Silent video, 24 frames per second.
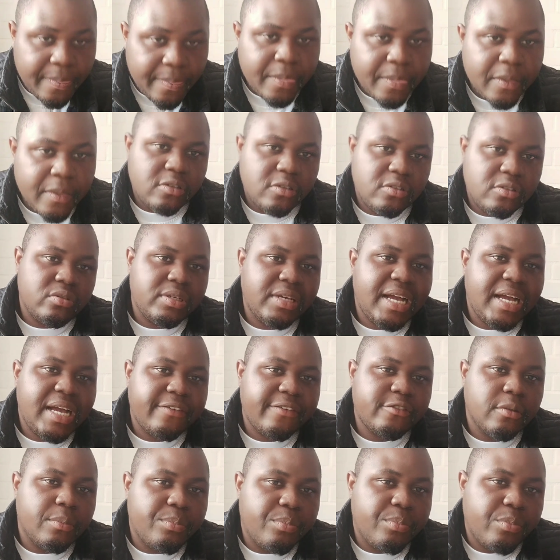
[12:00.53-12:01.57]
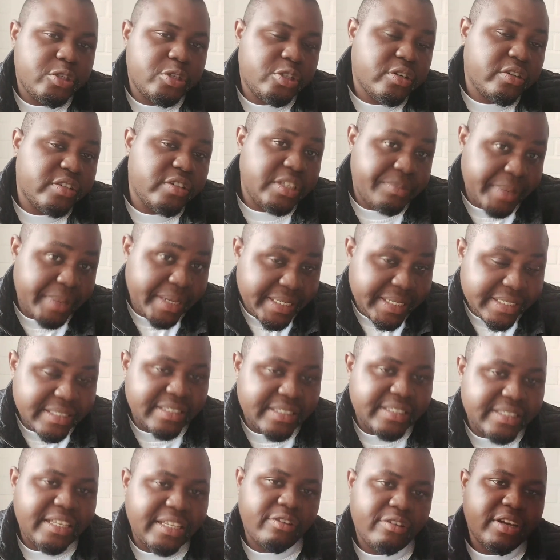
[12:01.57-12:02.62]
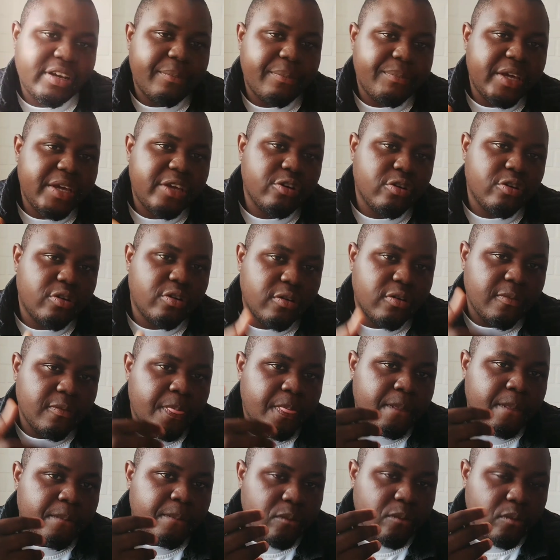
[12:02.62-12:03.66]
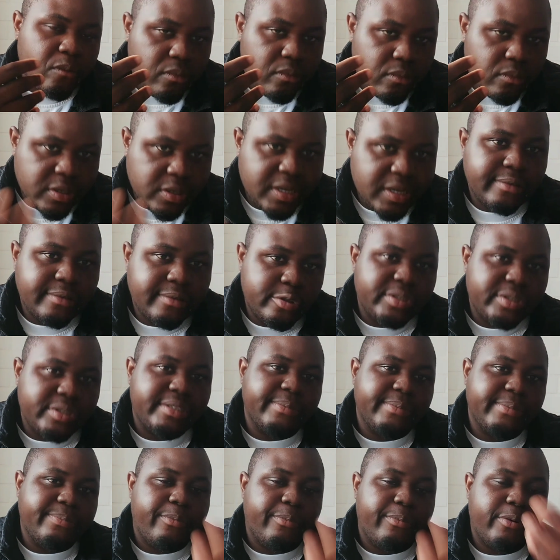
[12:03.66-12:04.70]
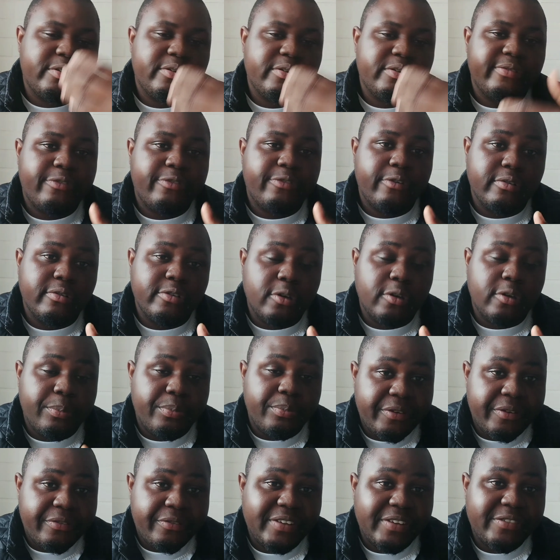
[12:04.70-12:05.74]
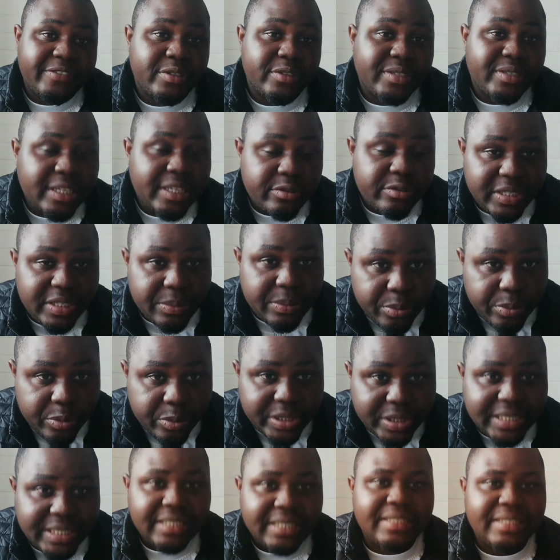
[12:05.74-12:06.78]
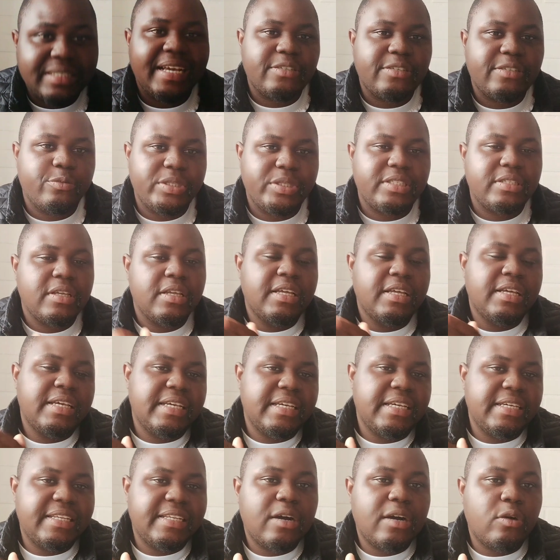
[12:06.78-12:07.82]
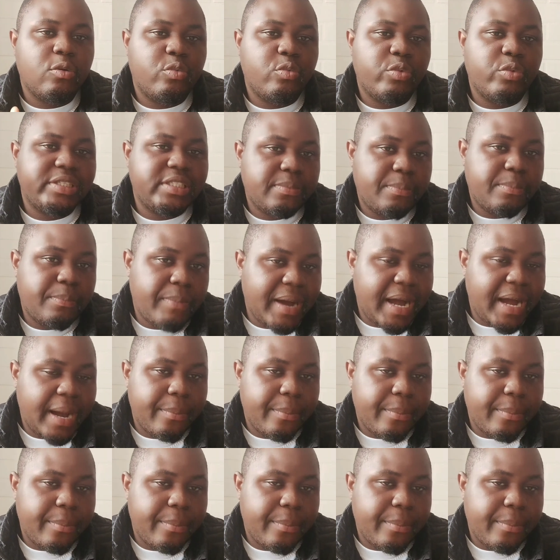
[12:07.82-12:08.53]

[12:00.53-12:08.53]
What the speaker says: you still have some portion remaining. Then you can use the portion for your breakfast for Saturday morning. That's with either wheat pap